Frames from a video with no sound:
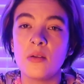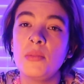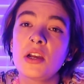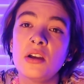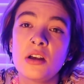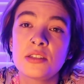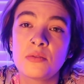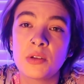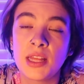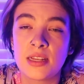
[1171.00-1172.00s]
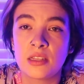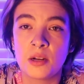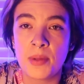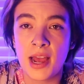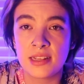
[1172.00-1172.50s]
but it could also relate to
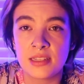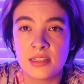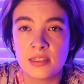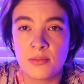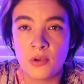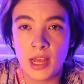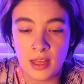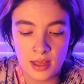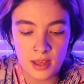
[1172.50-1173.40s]
their past in some way.